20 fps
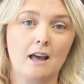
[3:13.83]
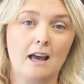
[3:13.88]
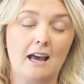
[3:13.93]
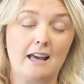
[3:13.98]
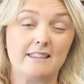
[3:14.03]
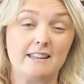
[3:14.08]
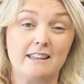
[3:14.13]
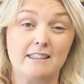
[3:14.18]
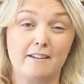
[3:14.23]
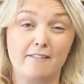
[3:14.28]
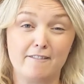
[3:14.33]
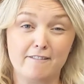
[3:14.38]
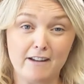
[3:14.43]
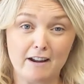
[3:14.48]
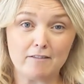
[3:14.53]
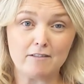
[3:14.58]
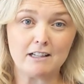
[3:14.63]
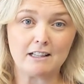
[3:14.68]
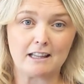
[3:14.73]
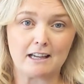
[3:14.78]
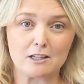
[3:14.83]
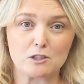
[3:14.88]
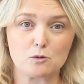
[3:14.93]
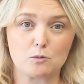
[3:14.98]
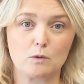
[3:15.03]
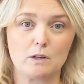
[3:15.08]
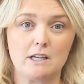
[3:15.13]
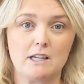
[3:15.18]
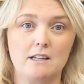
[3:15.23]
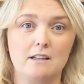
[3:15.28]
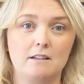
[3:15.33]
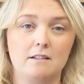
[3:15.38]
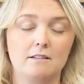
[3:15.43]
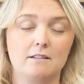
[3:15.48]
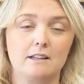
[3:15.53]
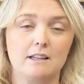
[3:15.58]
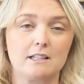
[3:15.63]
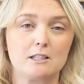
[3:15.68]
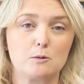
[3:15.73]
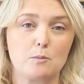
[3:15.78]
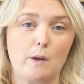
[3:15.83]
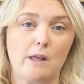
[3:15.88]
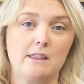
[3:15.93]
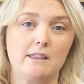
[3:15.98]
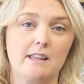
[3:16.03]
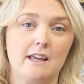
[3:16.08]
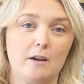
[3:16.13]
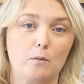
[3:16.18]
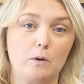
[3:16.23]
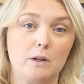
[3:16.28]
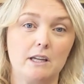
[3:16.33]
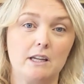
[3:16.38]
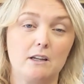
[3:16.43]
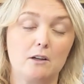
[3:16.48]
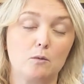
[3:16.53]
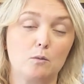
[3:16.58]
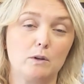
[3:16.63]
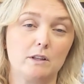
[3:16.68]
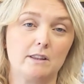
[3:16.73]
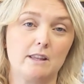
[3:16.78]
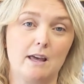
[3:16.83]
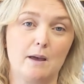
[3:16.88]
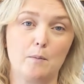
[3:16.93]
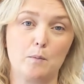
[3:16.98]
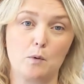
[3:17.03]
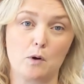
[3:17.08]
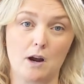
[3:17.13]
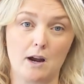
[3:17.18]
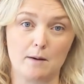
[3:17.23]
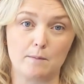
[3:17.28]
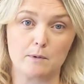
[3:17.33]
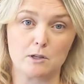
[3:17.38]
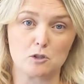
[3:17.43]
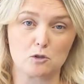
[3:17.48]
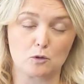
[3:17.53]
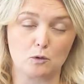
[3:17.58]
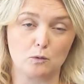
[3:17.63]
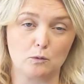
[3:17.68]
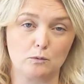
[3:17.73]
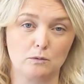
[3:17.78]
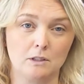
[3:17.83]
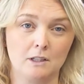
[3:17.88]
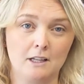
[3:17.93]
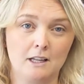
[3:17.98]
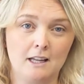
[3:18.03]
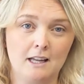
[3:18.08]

And then the very last week, they spend their week with their primary school.